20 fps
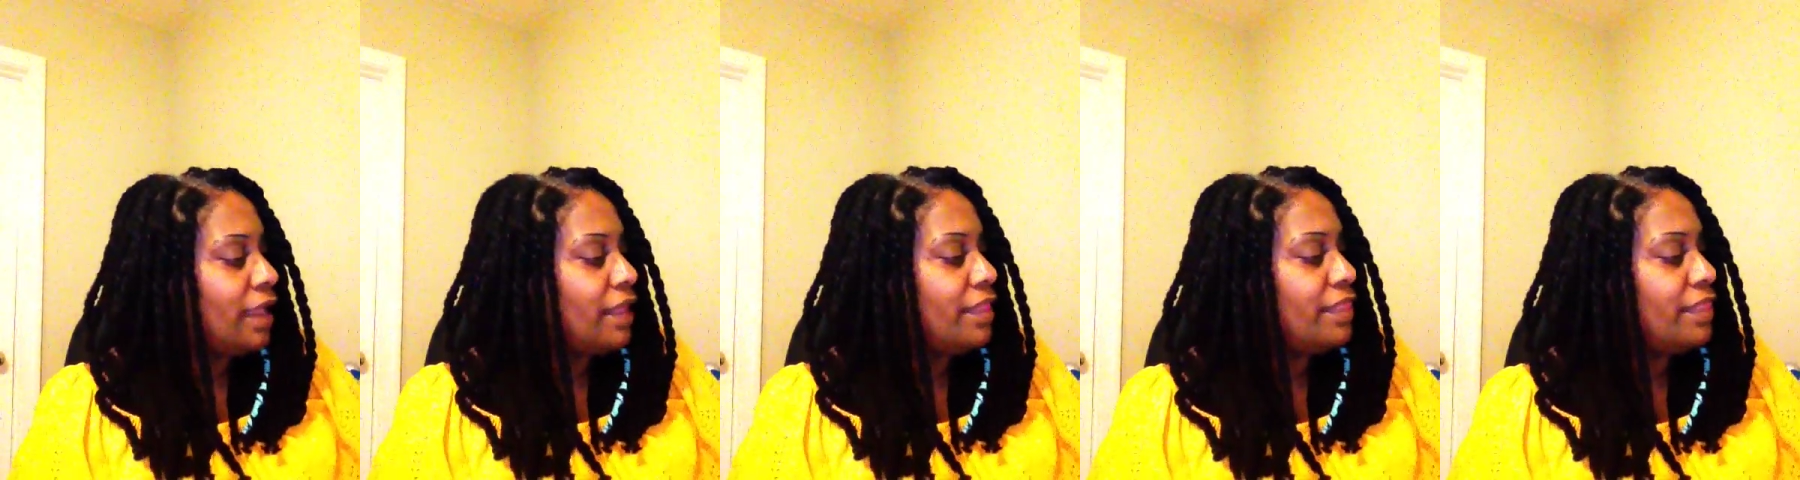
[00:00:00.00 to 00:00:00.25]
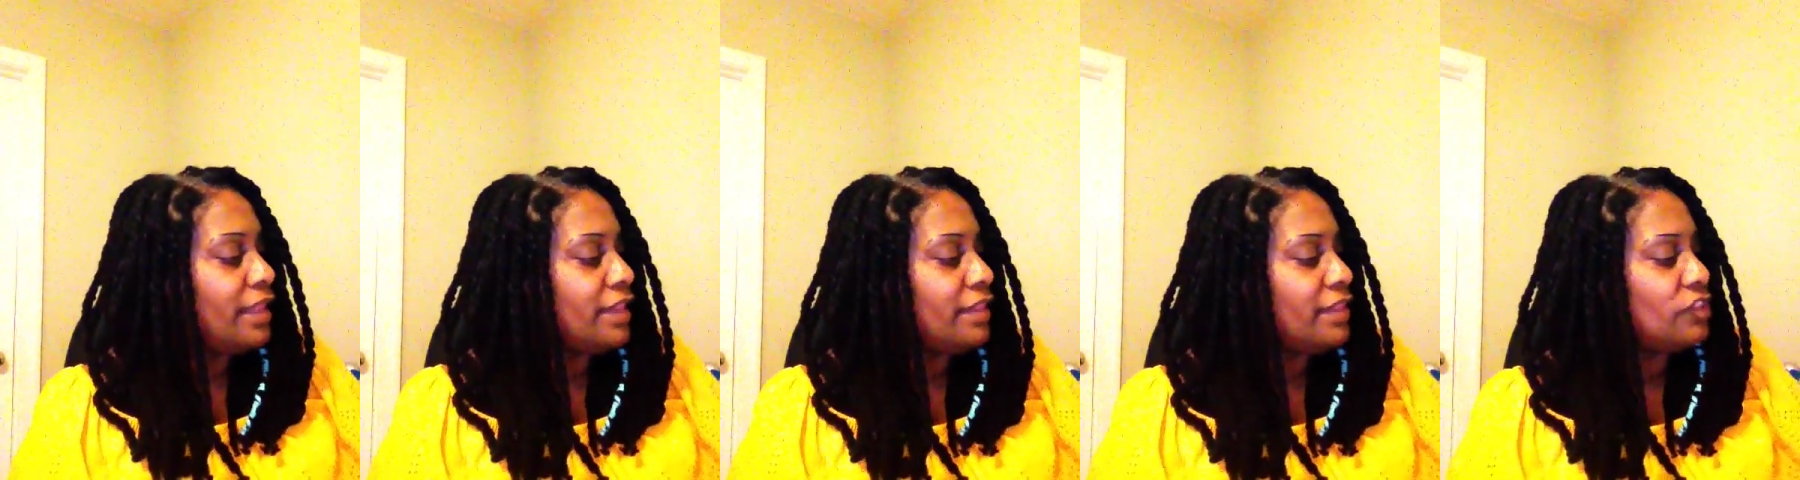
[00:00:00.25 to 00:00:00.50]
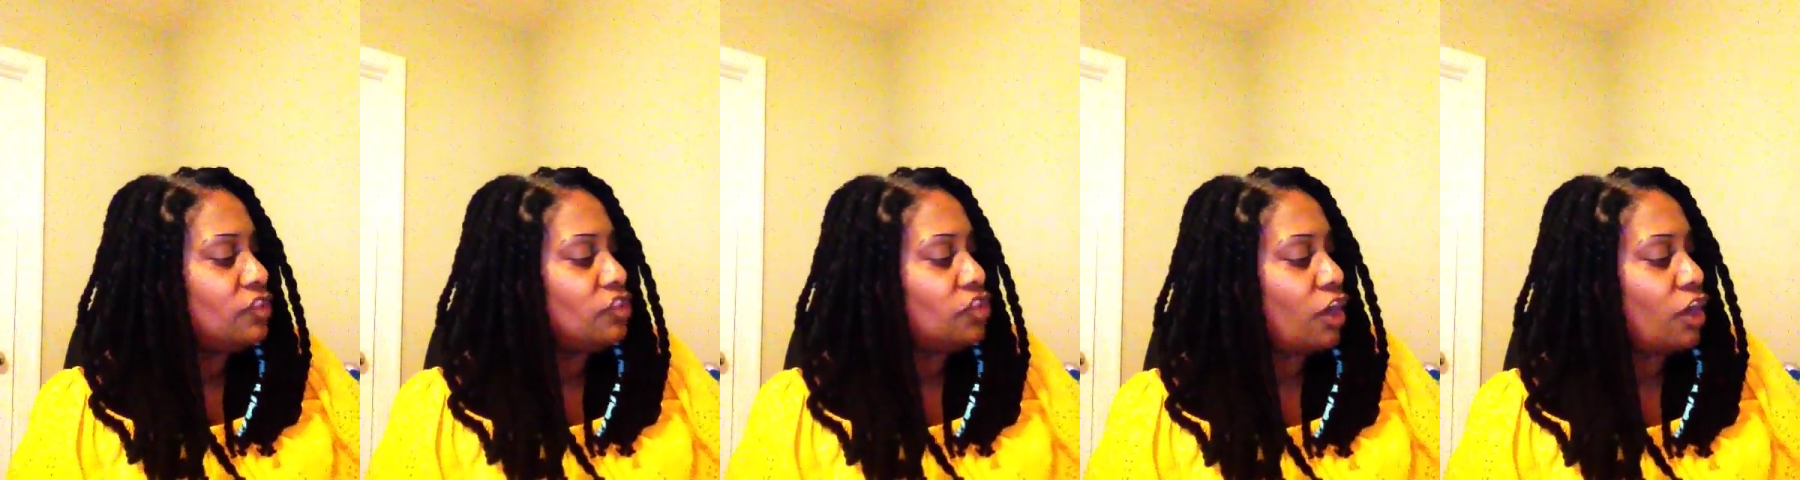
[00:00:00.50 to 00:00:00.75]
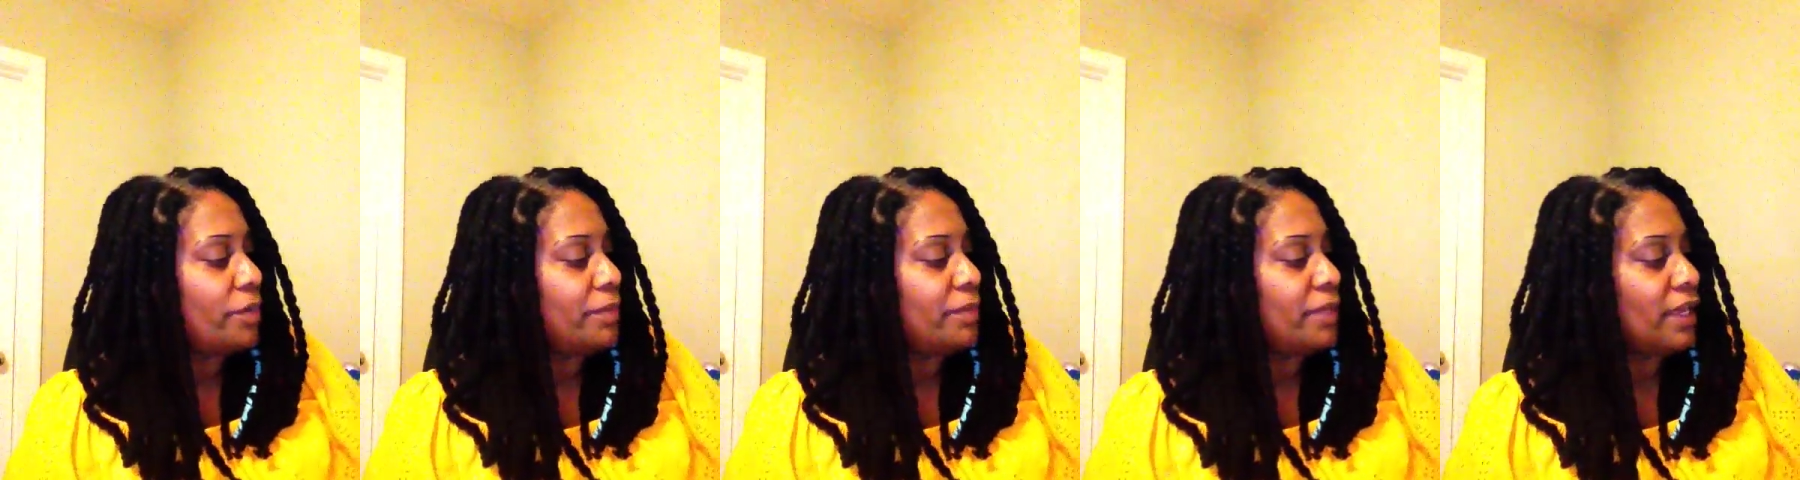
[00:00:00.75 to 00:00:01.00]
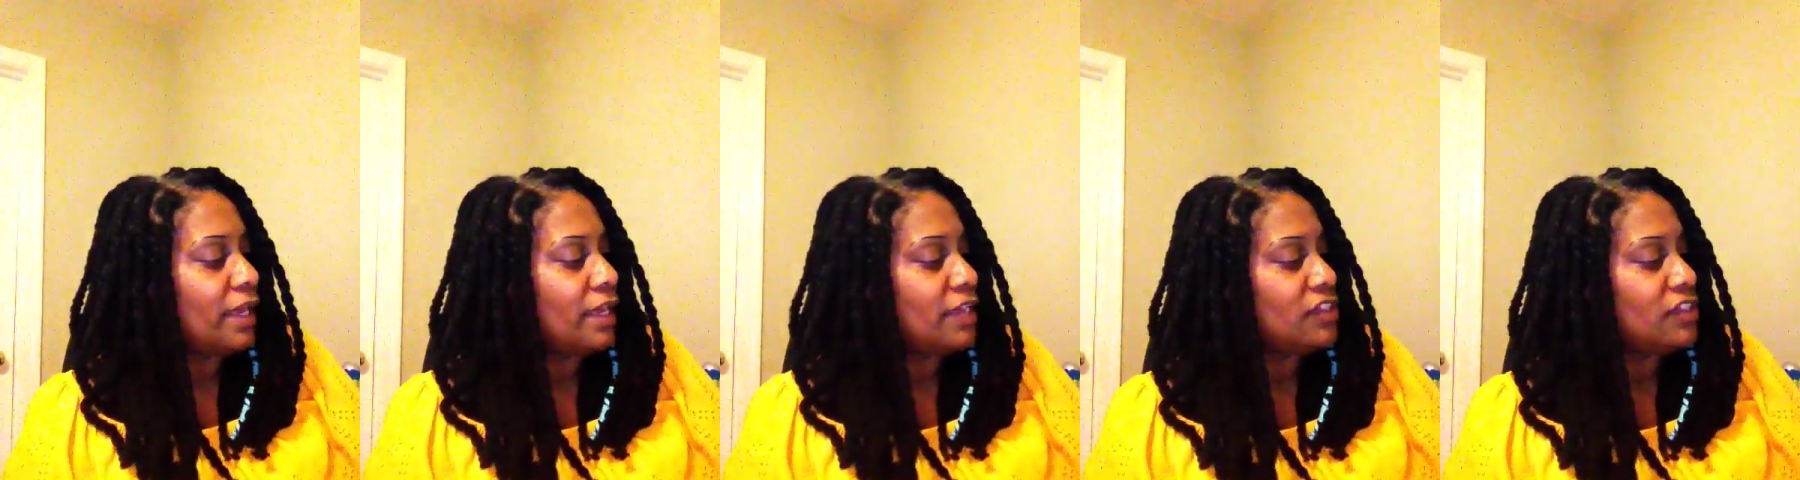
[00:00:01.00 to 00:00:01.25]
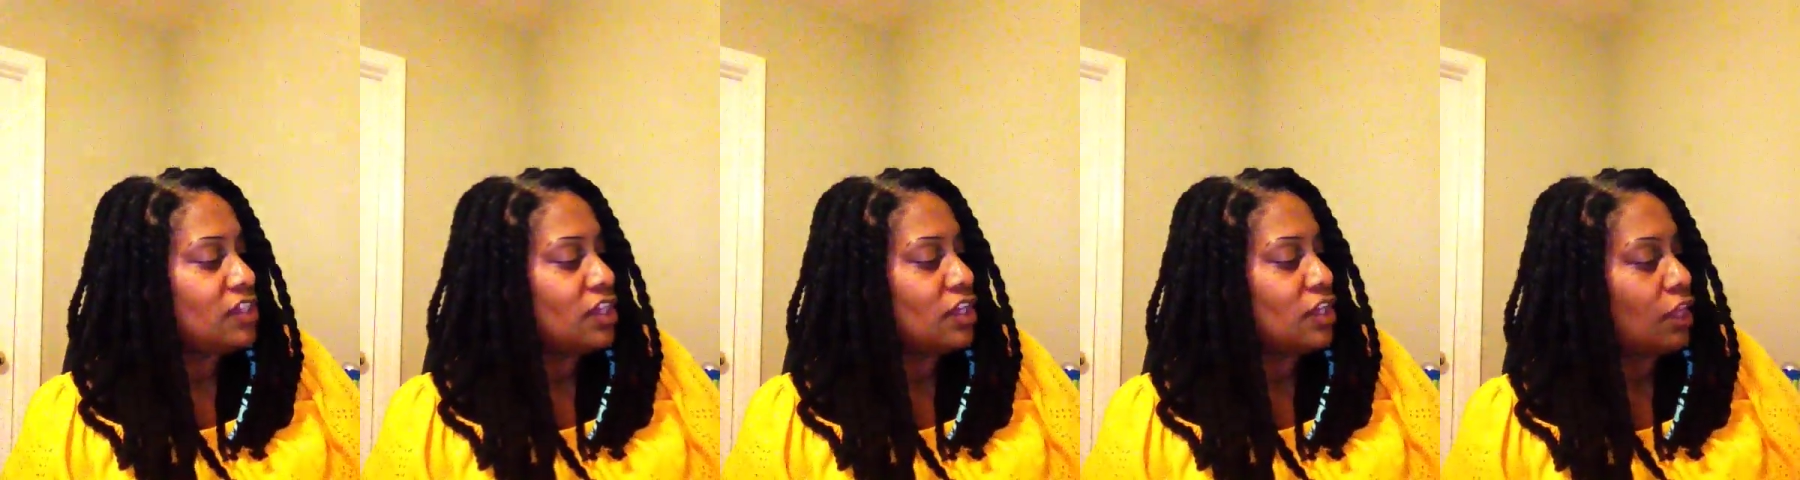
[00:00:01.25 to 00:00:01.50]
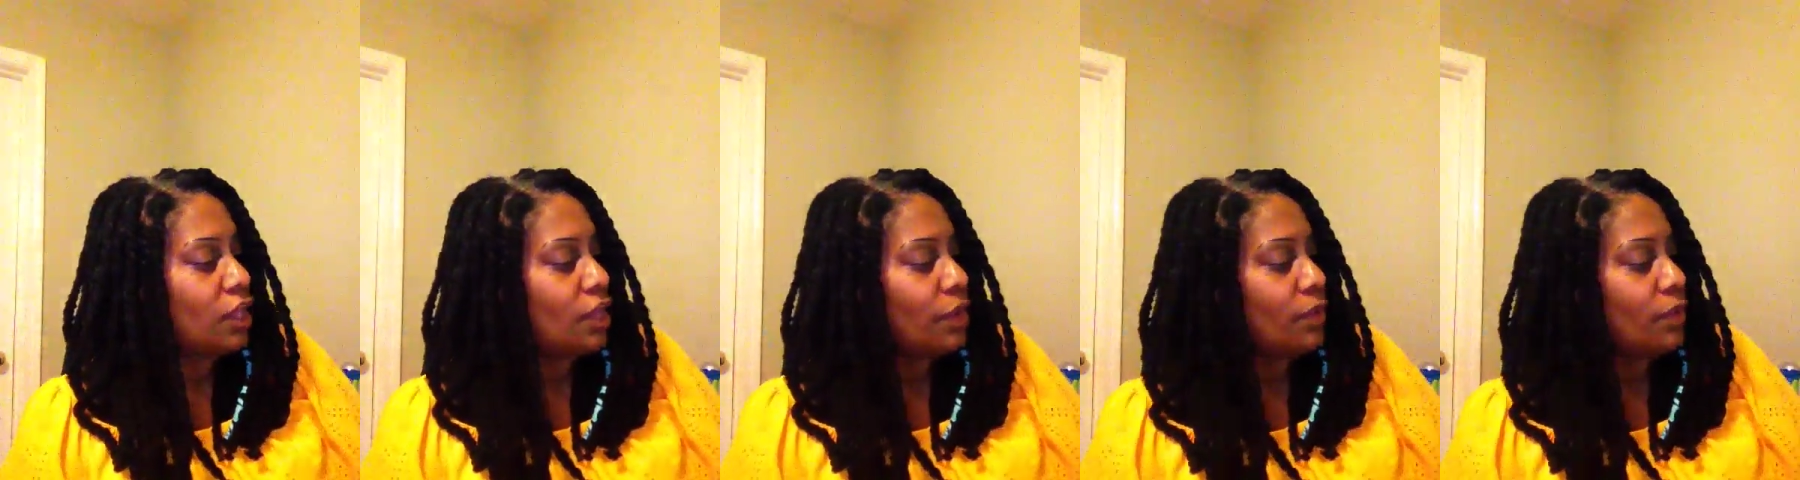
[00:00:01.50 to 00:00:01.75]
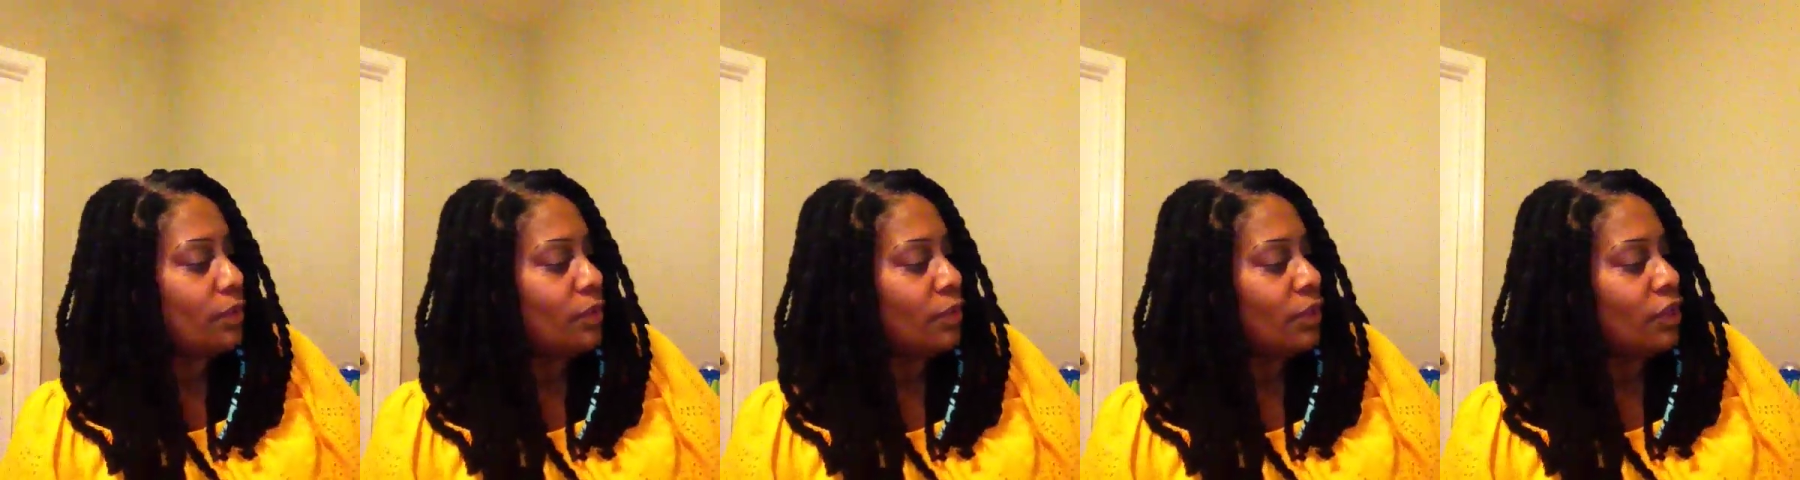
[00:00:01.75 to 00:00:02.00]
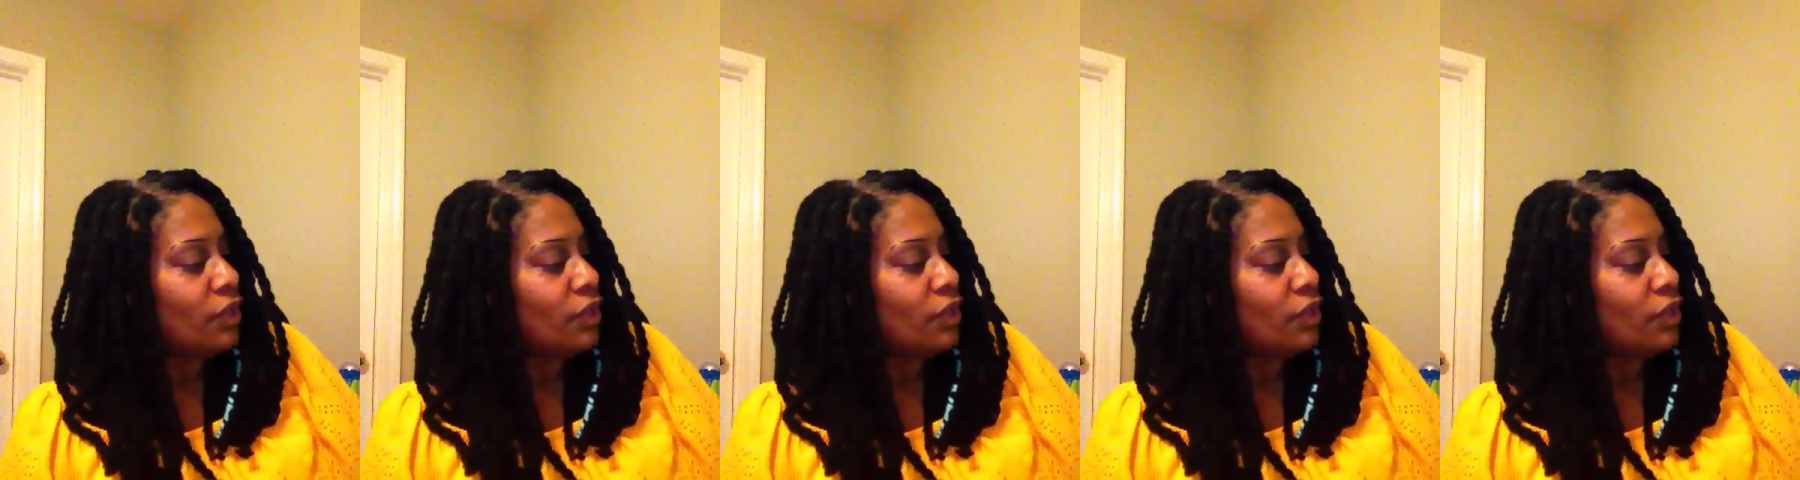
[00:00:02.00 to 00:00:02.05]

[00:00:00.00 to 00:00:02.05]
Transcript: Then the jar began to glow,